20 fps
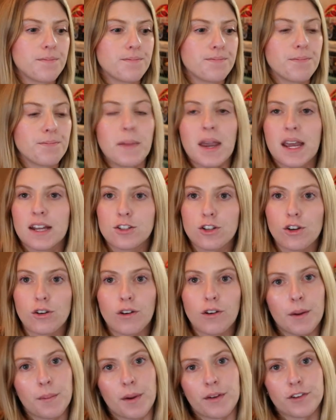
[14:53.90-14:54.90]
mantle
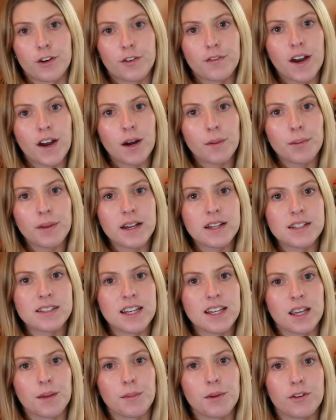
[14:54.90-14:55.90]
above your fireplace.
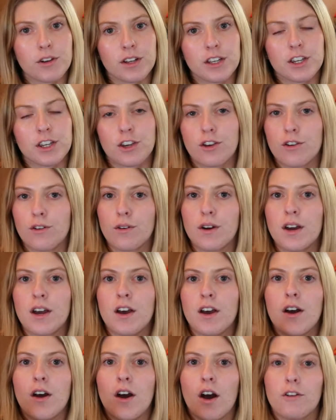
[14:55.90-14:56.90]
It can be really cute
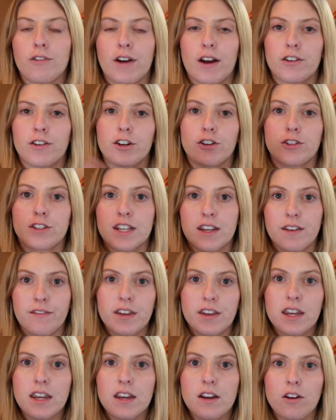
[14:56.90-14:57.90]
around your
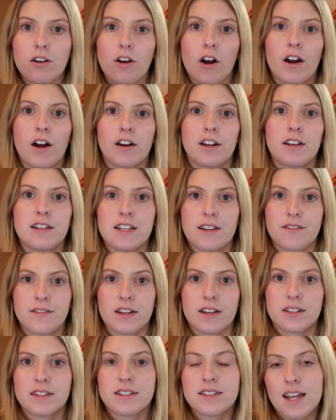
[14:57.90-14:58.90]
TV or on a
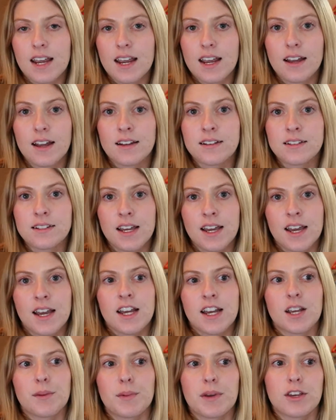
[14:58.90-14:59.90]
TV stand.
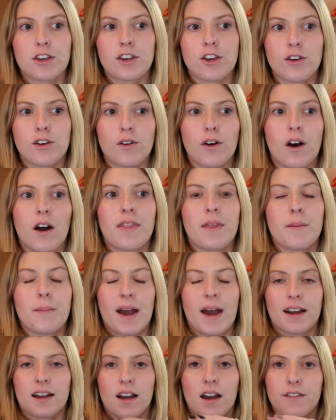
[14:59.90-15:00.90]
It can be cute on the
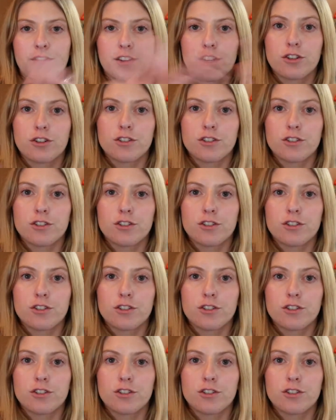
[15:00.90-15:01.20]
back of your